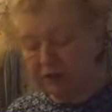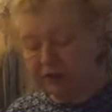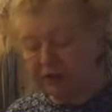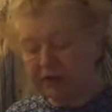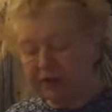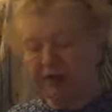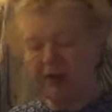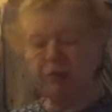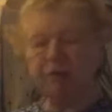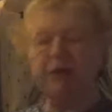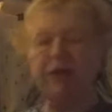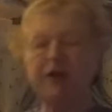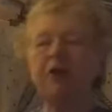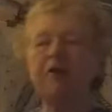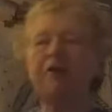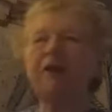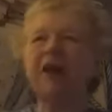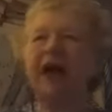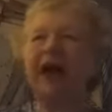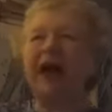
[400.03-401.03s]
So they went
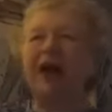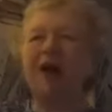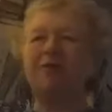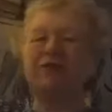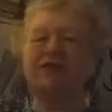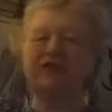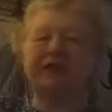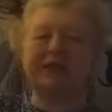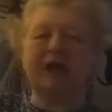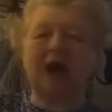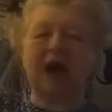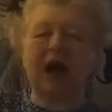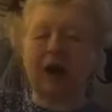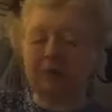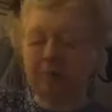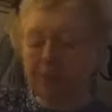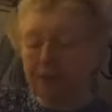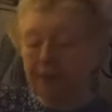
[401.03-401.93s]
on the housetop